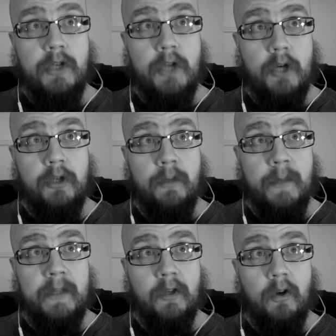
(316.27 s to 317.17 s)

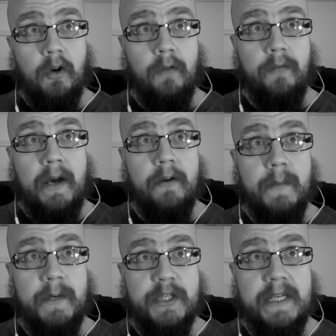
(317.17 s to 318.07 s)
document all found
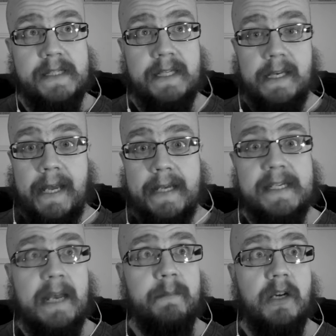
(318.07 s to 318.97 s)
machines in
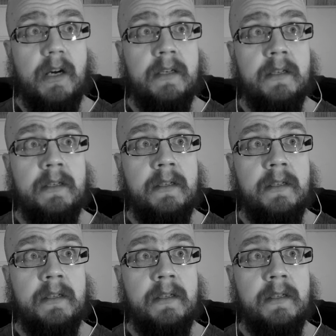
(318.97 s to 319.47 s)
exam doc